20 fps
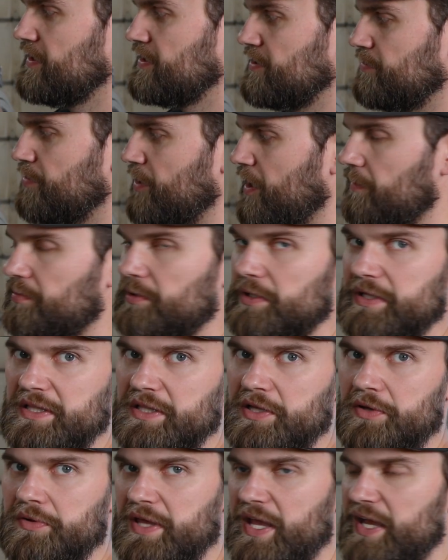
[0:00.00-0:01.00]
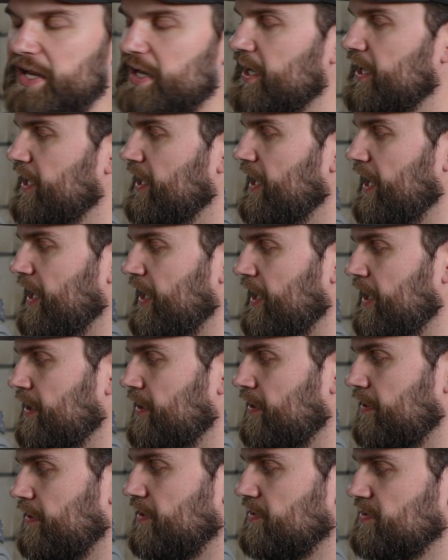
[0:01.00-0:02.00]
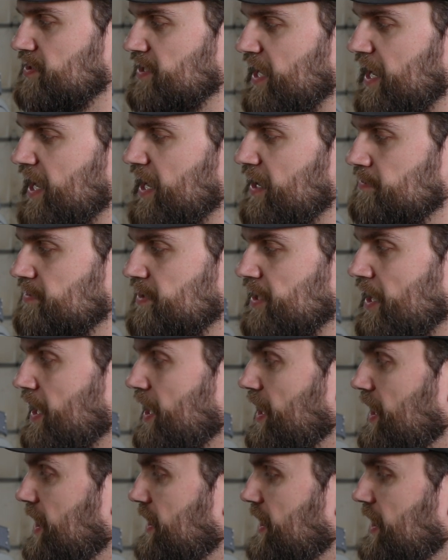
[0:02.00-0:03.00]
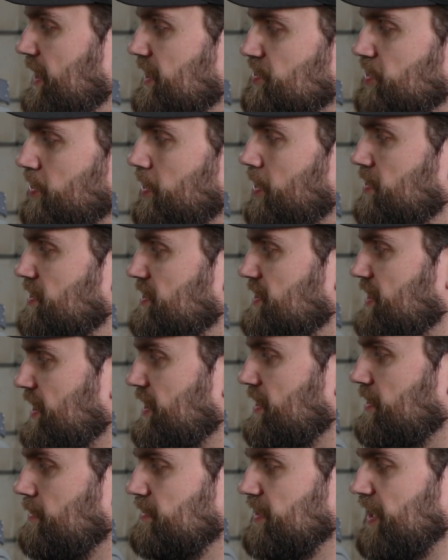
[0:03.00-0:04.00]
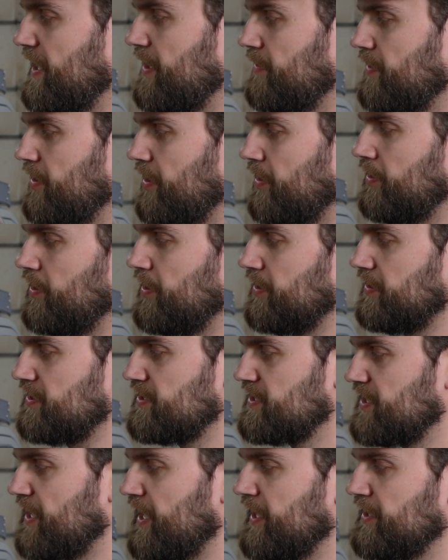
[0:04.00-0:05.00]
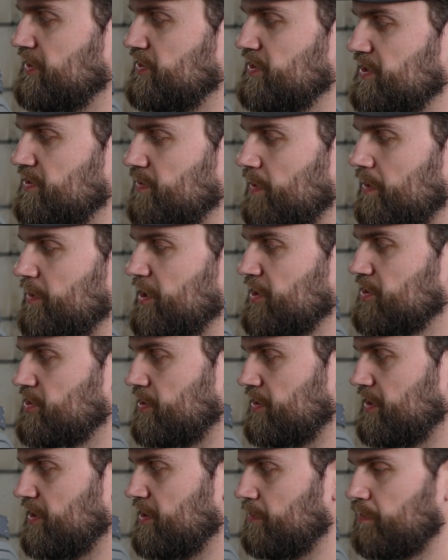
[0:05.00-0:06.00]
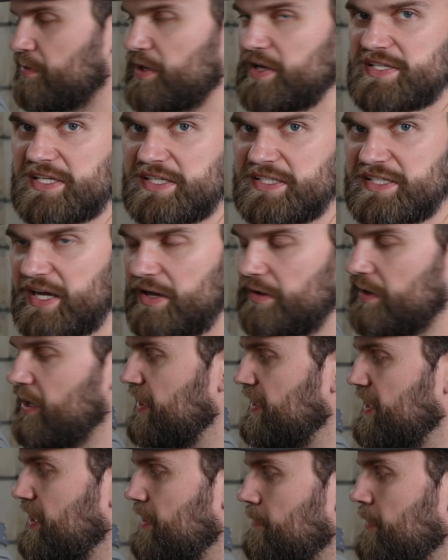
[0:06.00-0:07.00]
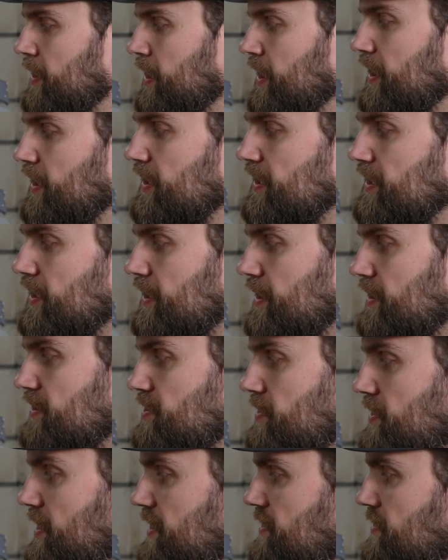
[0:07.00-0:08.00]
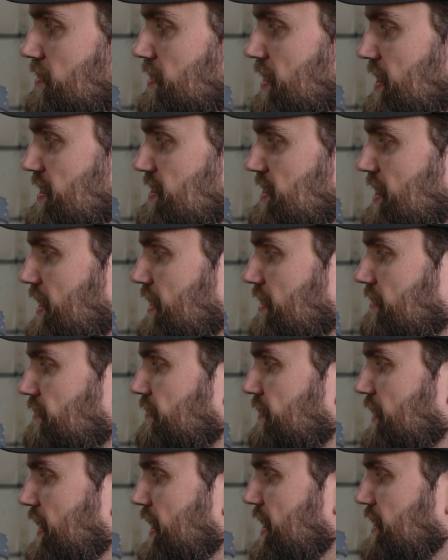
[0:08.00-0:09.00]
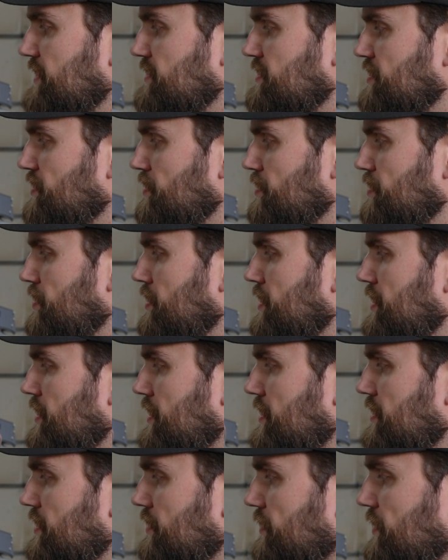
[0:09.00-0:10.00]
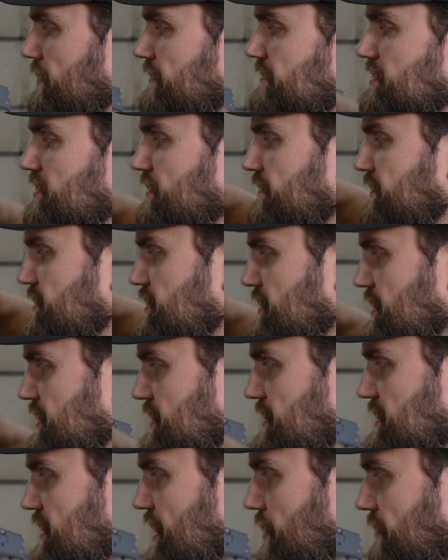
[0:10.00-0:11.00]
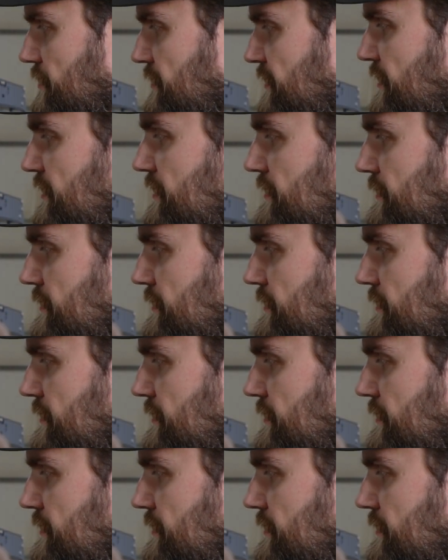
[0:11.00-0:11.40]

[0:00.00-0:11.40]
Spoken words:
to properly locate it, and those tabs. And then as you go to tighten them down along the side, you just want to make sure that you're pressing down on them so that they're nice and flat to the roof surface itself.